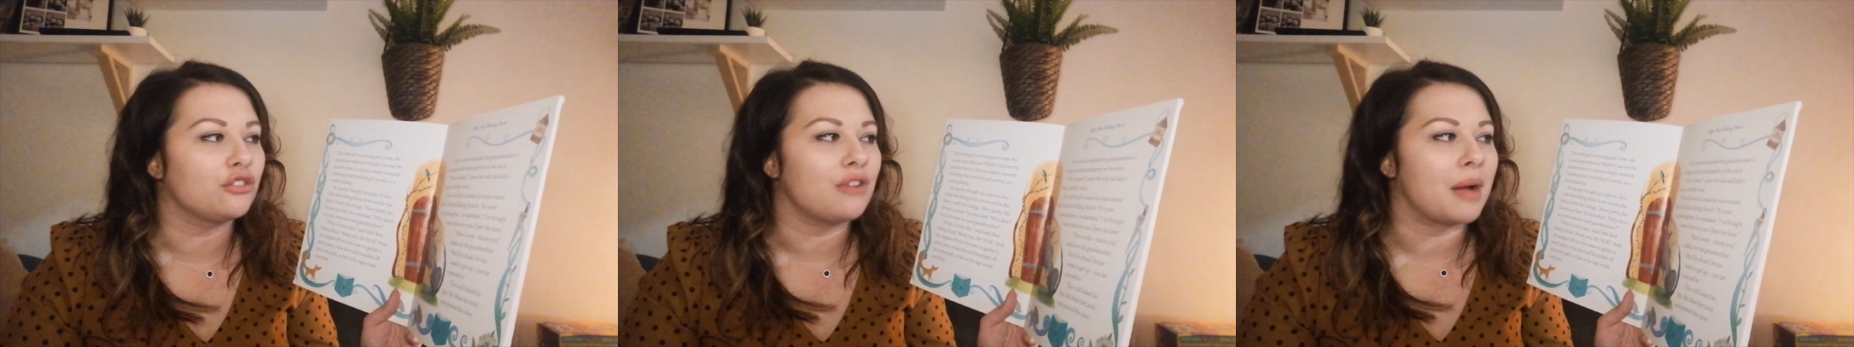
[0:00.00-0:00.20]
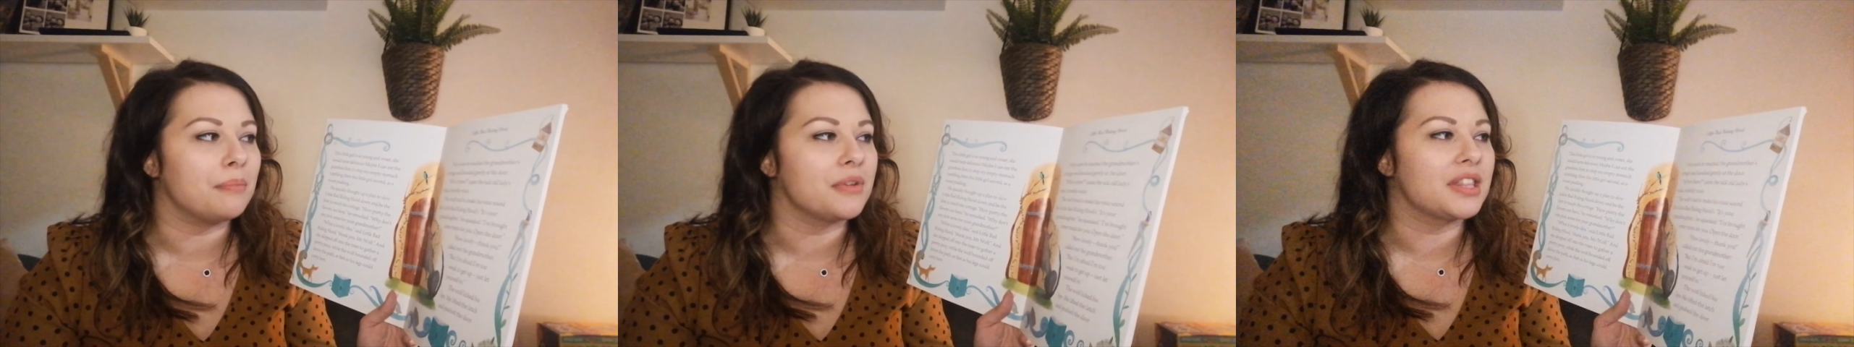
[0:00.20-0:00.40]

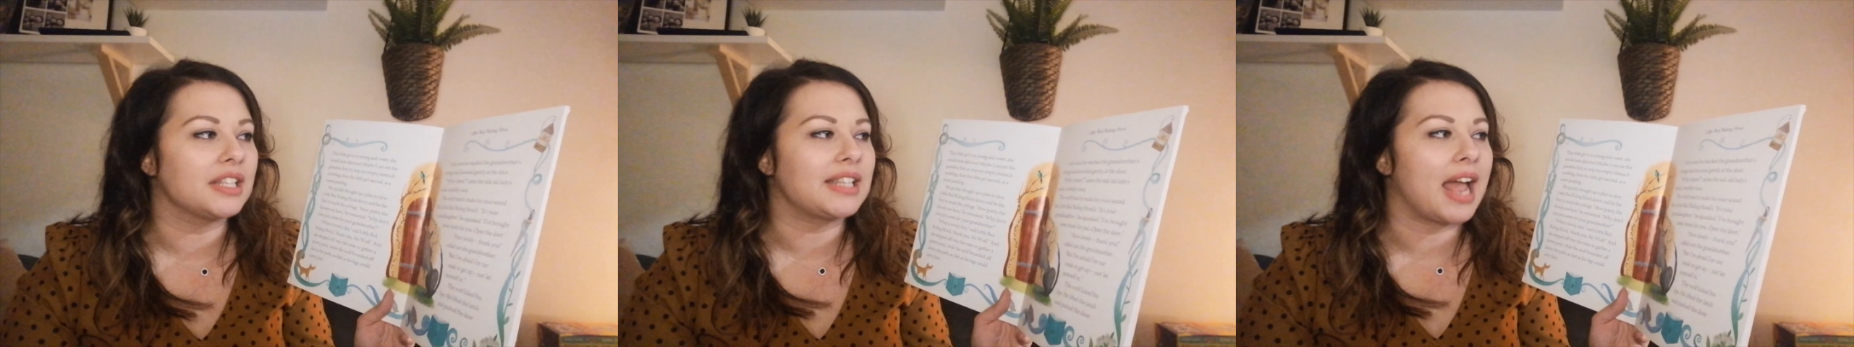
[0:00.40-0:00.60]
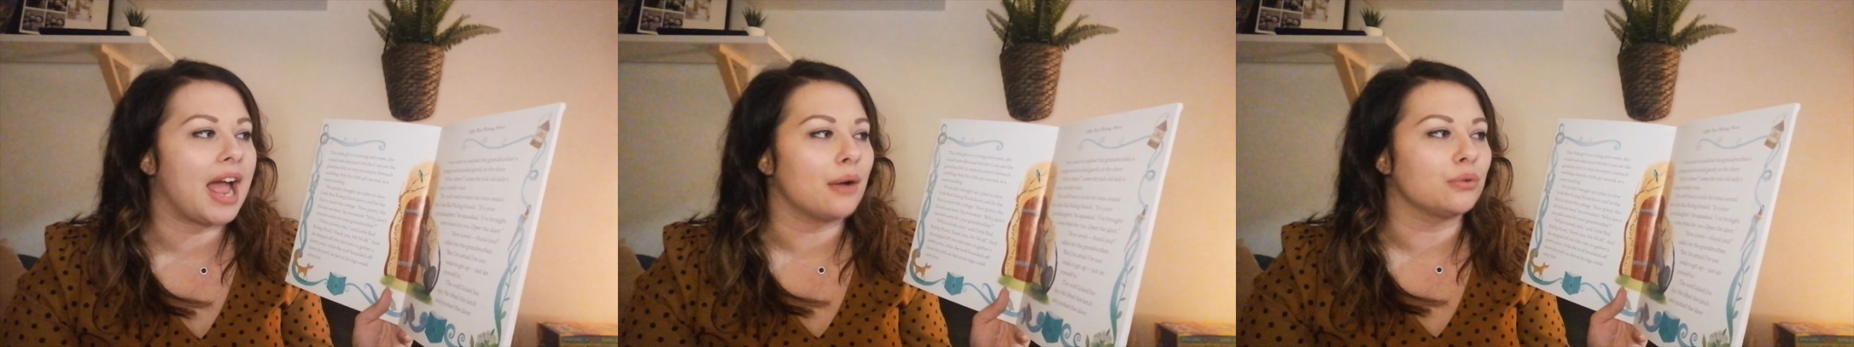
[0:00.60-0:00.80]

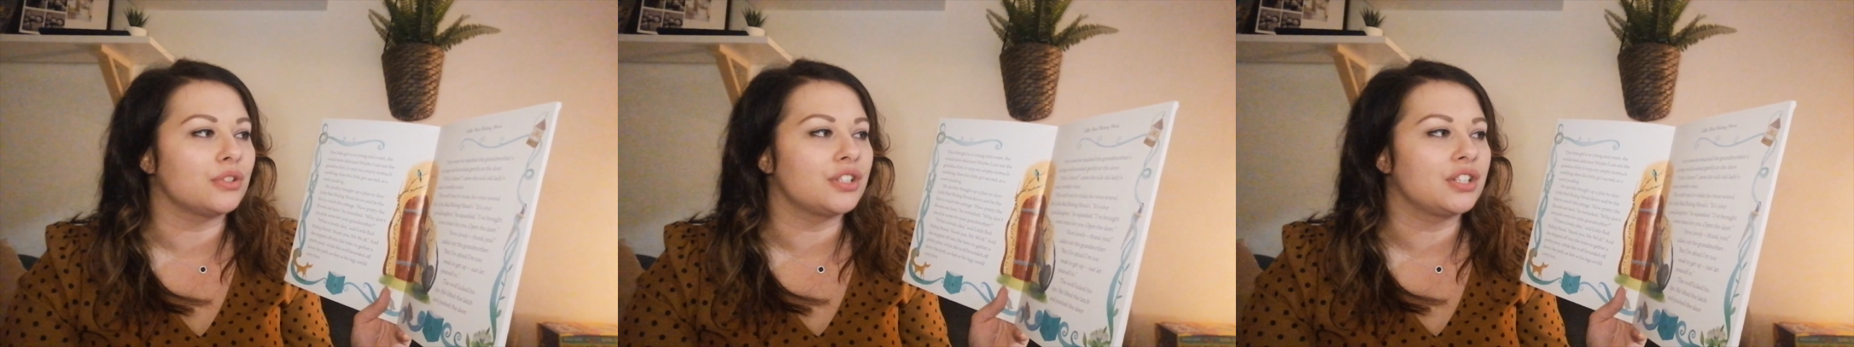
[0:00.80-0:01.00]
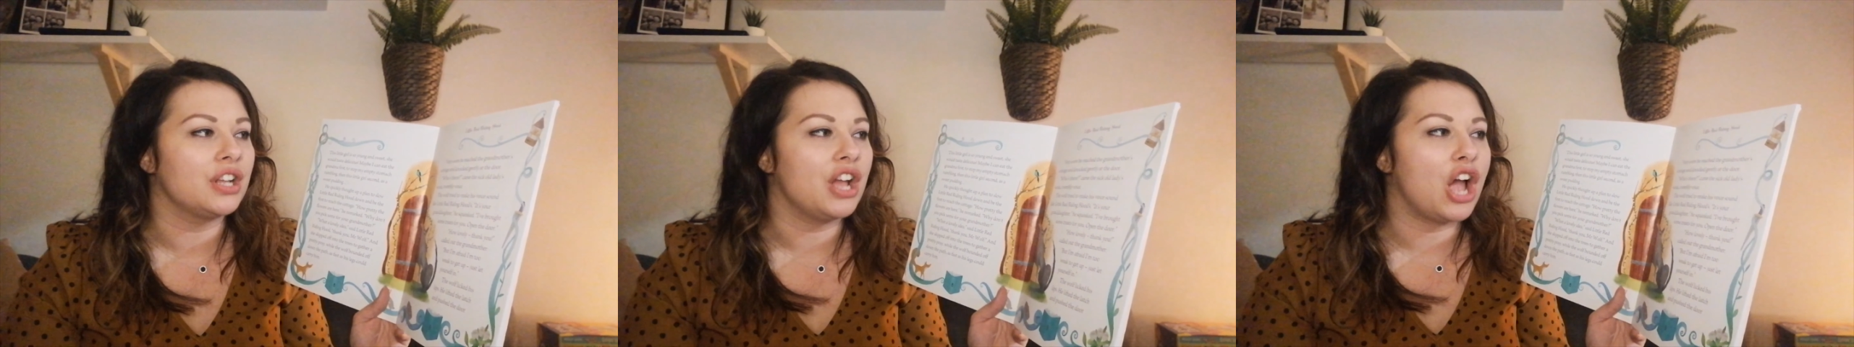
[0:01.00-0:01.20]
grandmother's
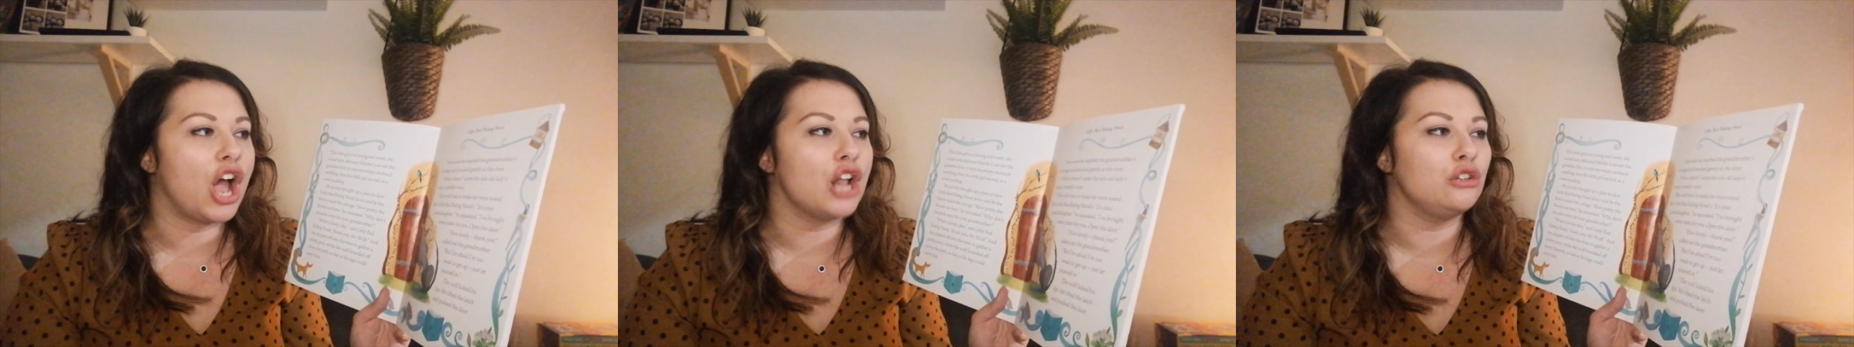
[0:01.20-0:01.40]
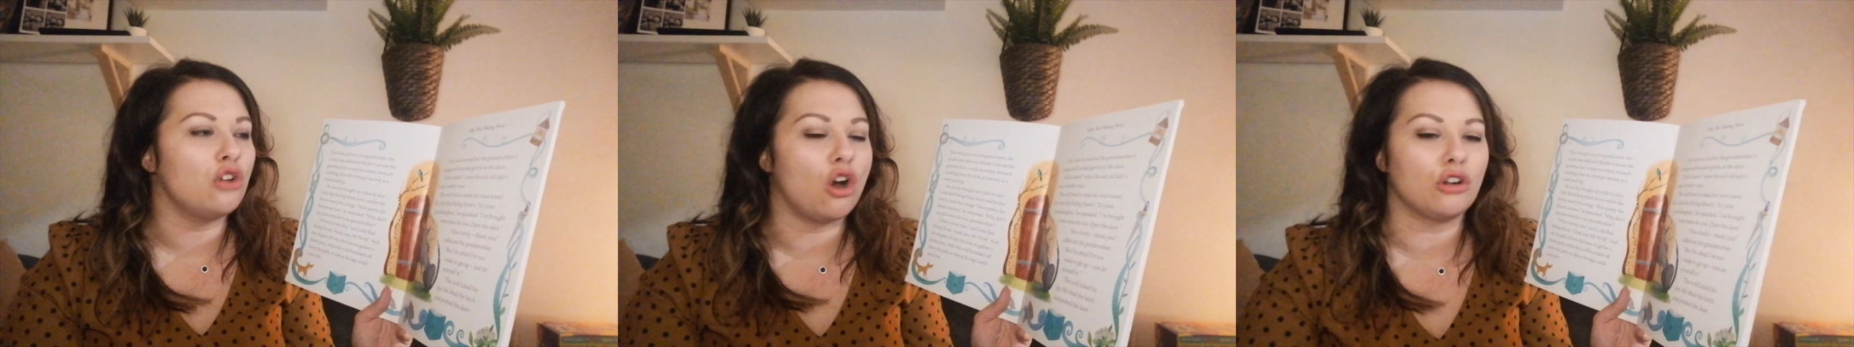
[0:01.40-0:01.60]
house
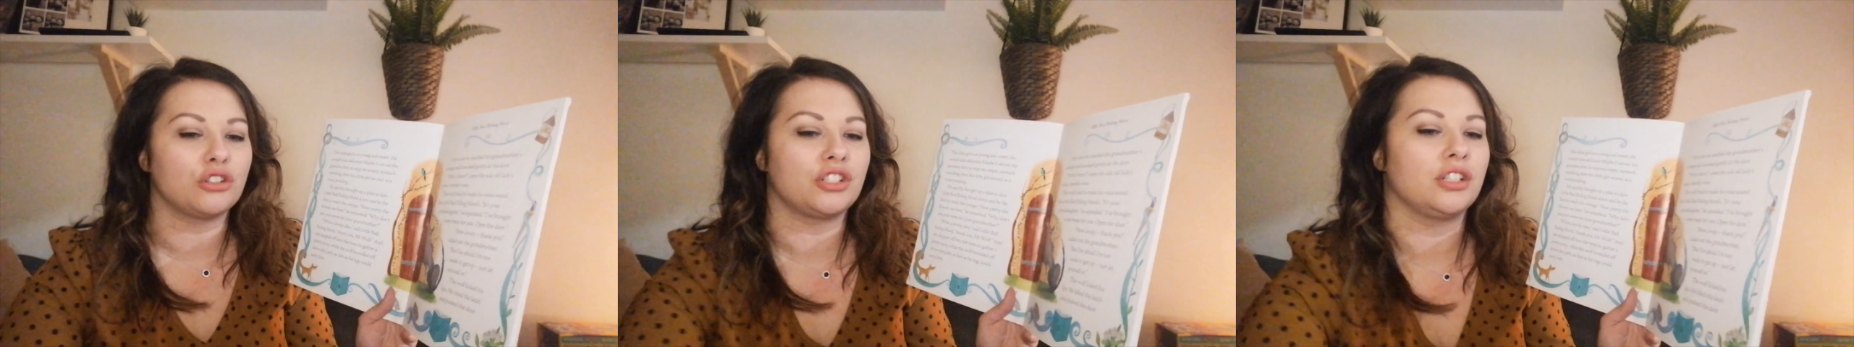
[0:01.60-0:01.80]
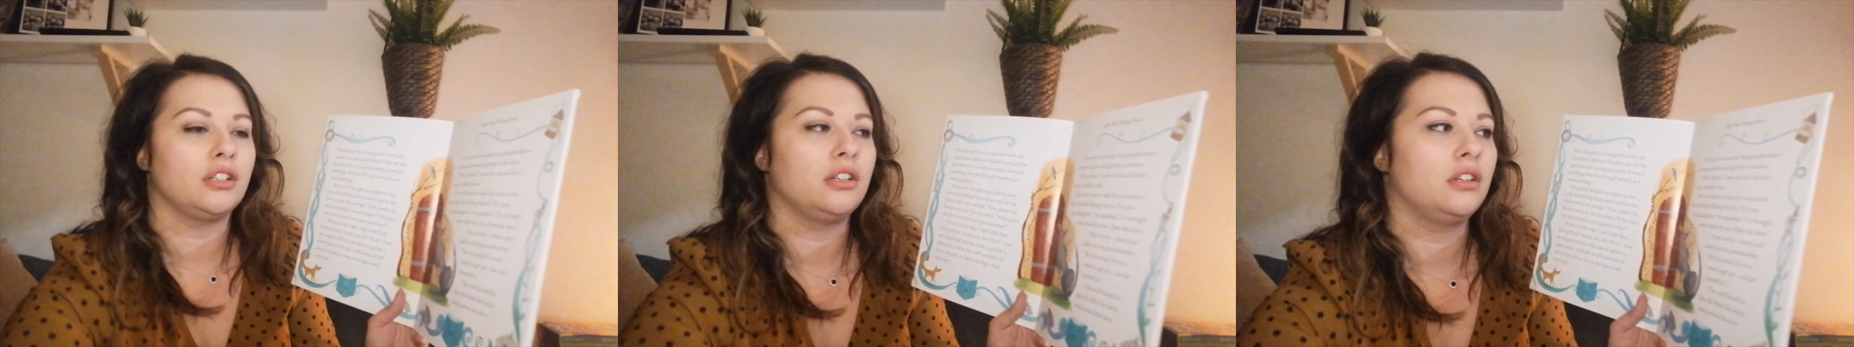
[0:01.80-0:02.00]
and
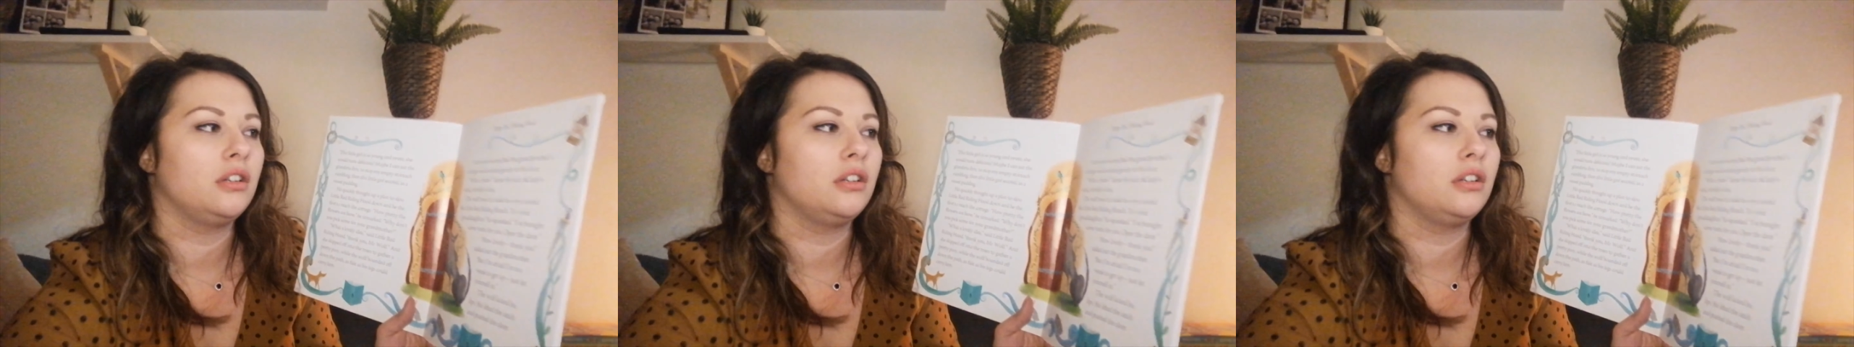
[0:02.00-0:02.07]
knocked